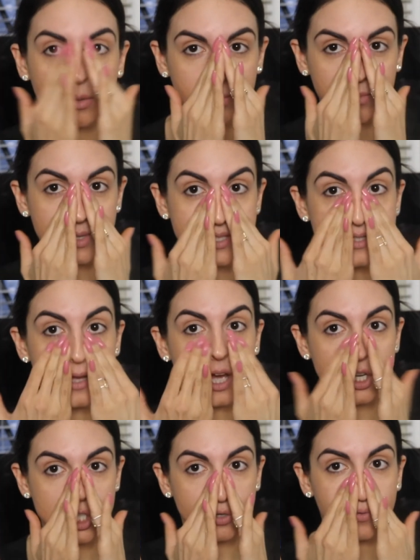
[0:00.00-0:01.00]

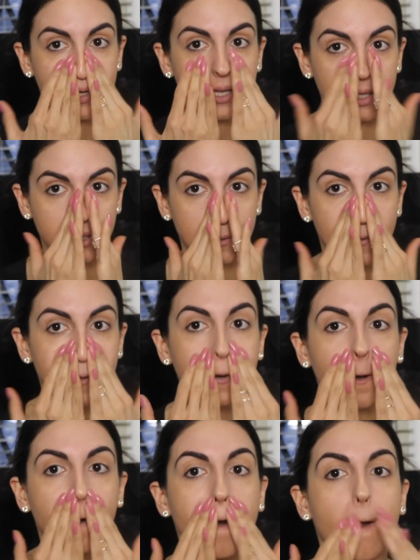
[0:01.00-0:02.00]
massage it right
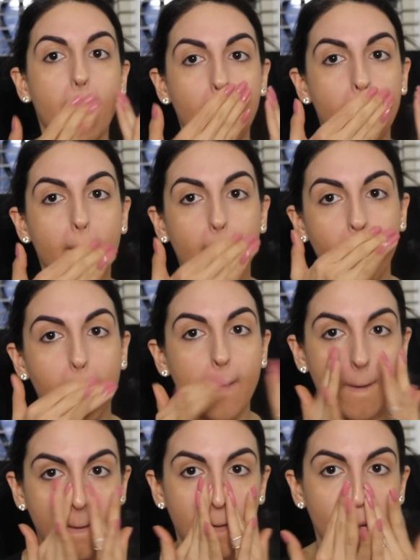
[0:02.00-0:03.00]
here
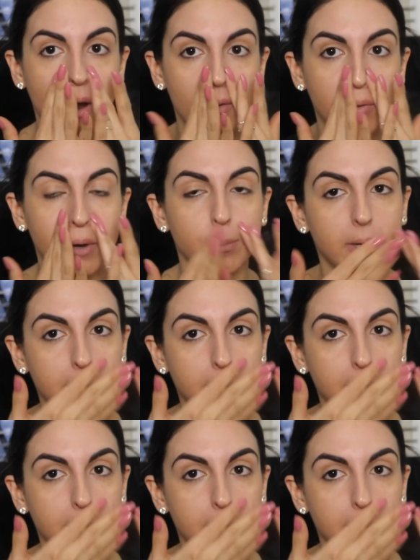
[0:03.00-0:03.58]
around my